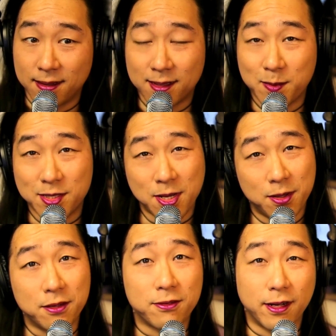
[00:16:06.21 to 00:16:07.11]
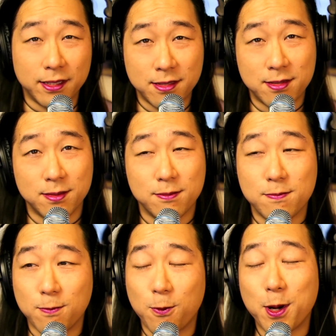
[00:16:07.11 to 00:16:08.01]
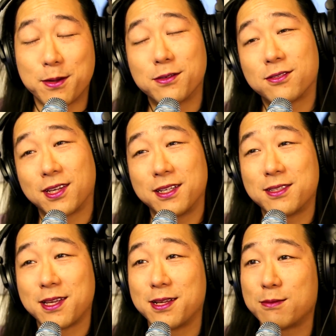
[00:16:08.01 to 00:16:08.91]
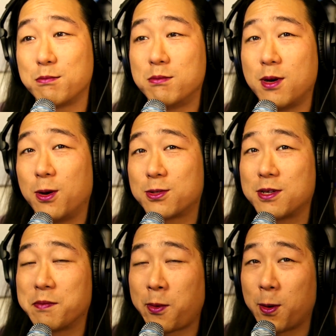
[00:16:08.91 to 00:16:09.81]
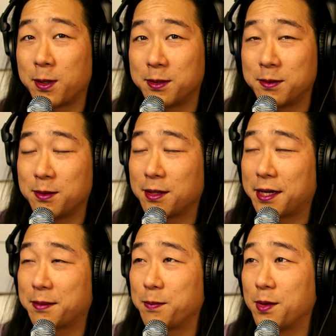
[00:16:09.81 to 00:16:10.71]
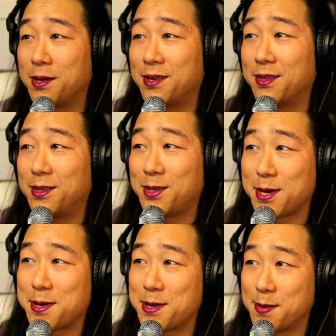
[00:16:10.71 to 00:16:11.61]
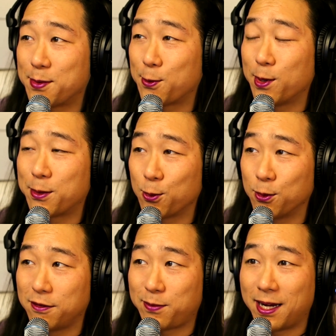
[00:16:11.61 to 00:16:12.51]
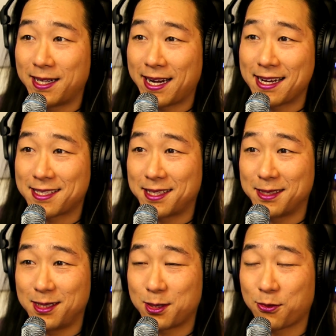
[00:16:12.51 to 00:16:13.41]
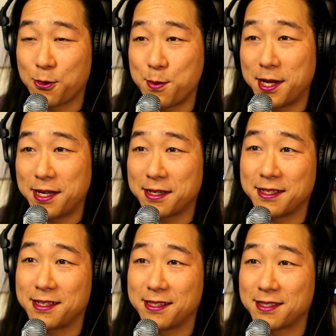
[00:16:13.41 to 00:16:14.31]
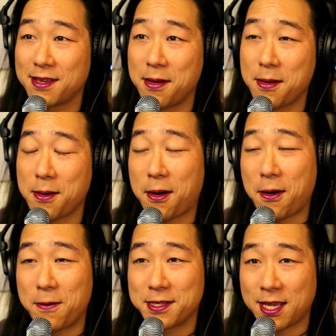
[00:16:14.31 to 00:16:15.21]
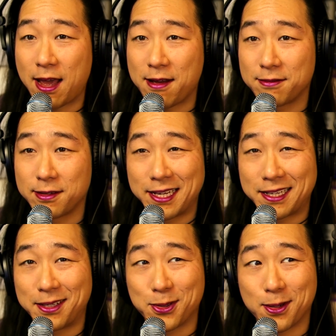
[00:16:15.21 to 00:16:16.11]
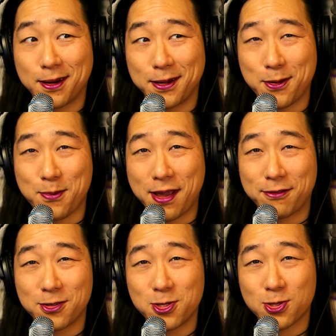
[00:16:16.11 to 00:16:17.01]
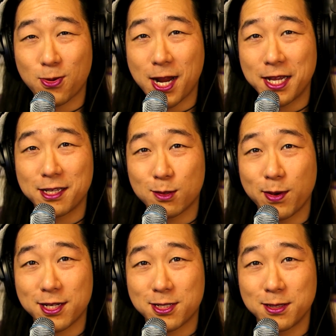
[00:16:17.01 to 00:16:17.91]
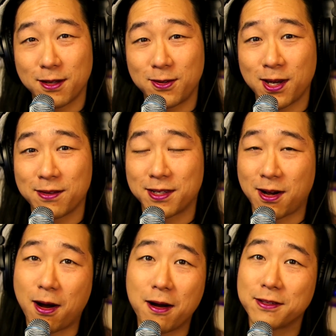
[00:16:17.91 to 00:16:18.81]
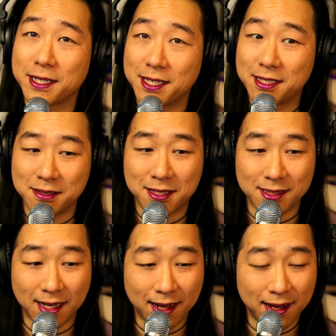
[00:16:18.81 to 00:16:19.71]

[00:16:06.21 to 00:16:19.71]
Let me tell you, friends, one of the things that is most important, like the number one rule of podcasting, at least for me, is always have like your beverages ready, especially if you have a cough like I do today.